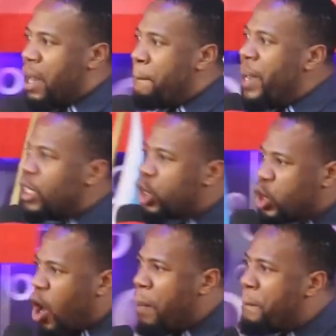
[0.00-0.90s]
Be
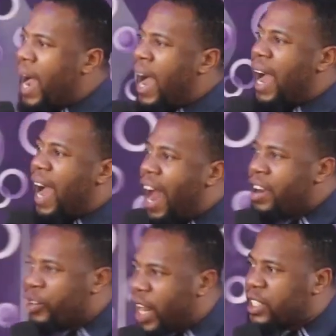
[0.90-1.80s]
sober
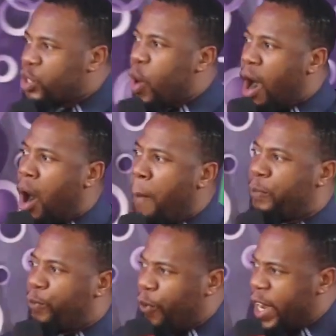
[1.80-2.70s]
and rest your
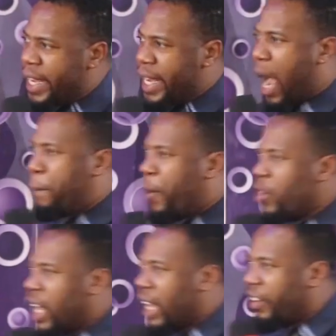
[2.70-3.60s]
hope fully upon
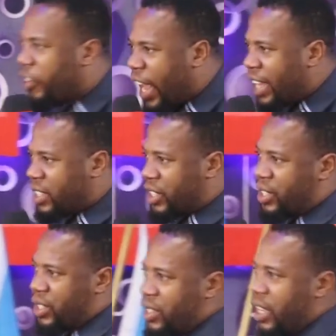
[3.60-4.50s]
the
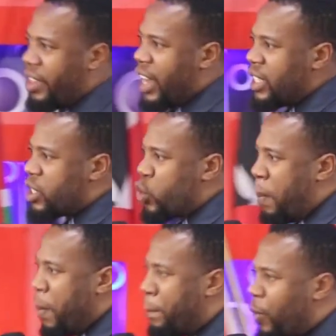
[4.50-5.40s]
grace that is to
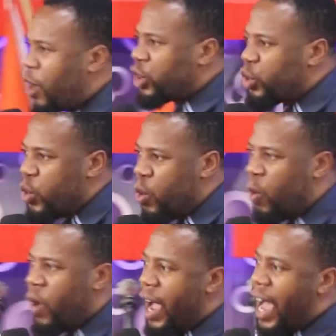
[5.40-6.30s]
be brought to
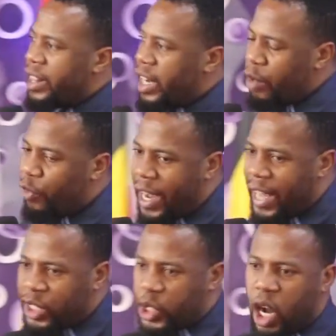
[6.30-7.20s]
you at the
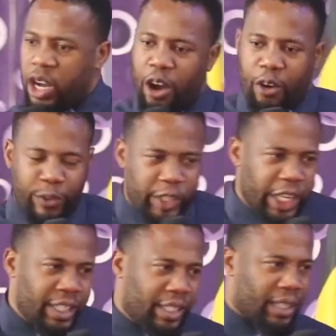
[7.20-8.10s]
revelation of
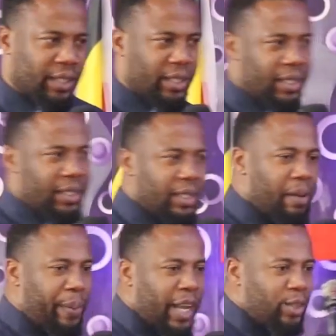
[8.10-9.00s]
Jesus.
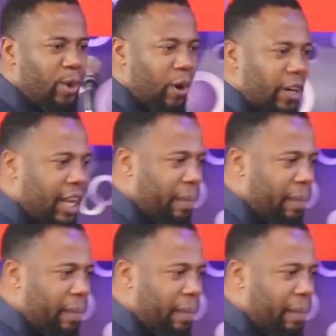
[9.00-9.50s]
Praise God.